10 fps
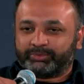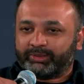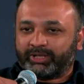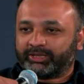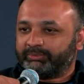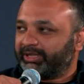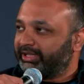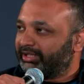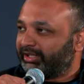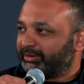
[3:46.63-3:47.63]
a
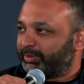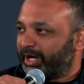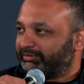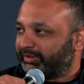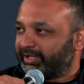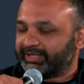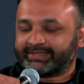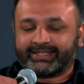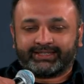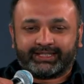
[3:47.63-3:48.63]
multi-billion-dollar brand for
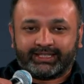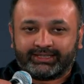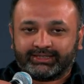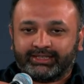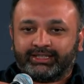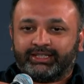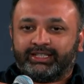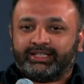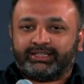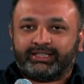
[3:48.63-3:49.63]
us. And then
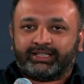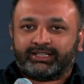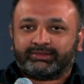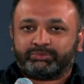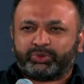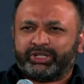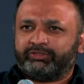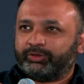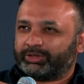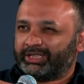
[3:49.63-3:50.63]
in
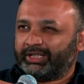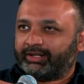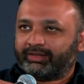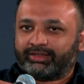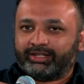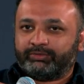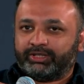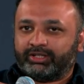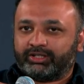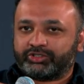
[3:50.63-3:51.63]
2014, I think
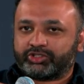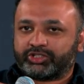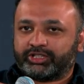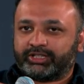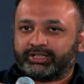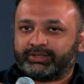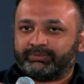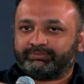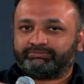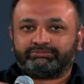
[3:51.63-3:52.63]
we launched
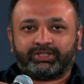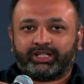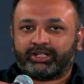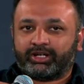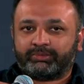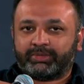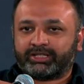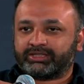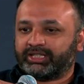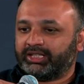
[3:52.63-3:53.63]
an
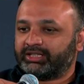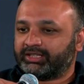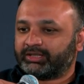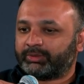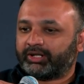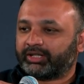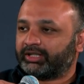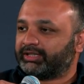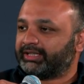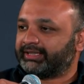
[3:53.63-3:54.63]
unmet need in the
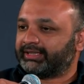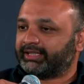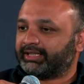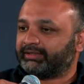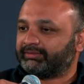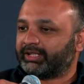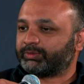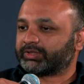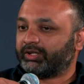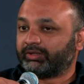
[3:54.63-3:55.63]
market, and
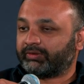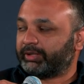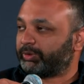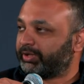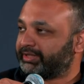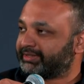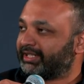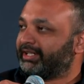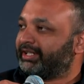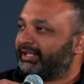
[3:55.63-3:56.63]
that was called Crepe Erase.
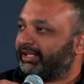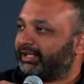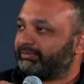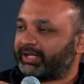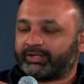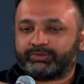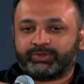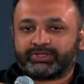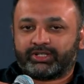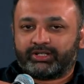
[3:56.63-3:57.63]
That
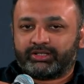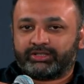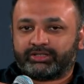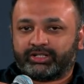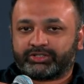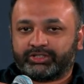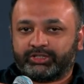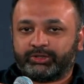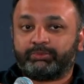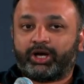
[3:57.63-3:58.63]
was our introduction
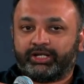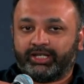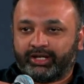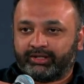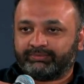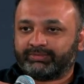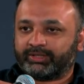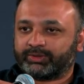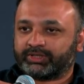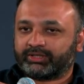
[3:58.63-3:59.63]
into body care.
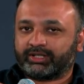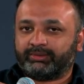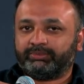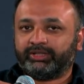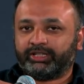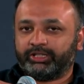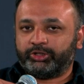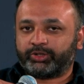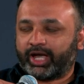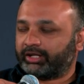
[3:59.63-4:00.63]
That was a completely
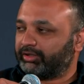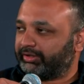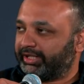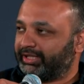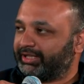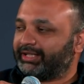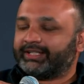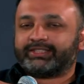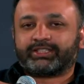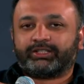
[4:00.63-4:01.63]
category.
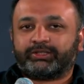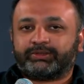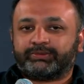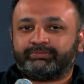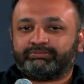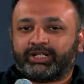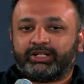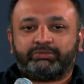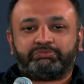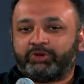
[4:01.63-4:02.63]
So
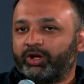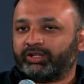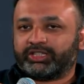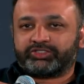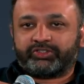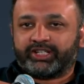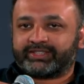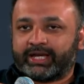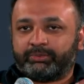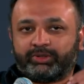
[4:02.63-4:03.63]
all these three
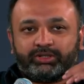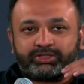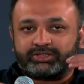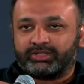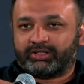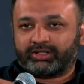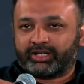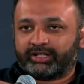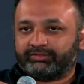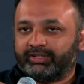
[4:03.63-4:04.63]
examples are
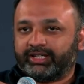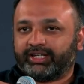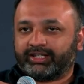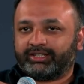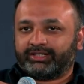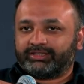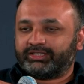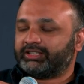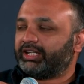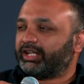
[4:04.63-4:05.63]
kind of like
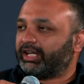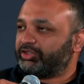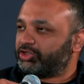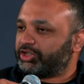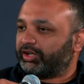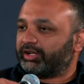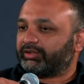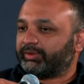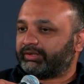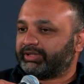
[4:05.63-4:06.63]
the DNA in
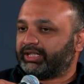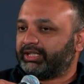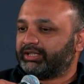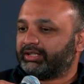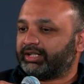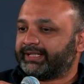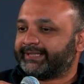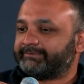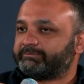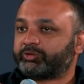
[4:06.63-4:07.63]
GR, where we
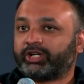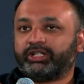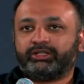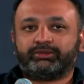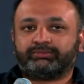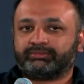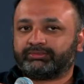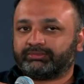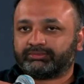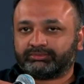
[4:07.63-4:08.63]
try to
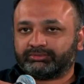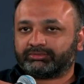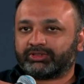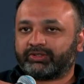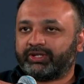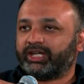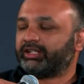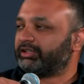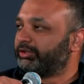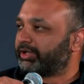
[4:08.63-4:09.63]

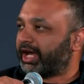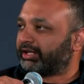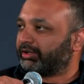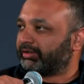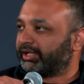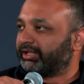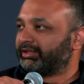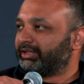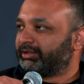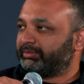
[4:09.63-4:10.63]
create a new category,
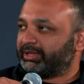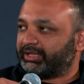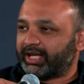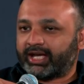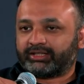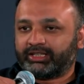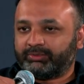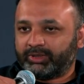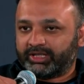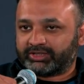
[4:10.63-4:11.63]
be it acne,
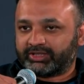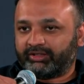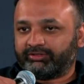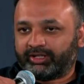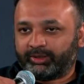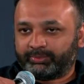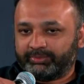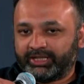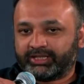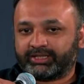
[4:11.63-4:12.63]
be it self-help,
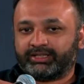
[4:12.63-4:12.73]
be it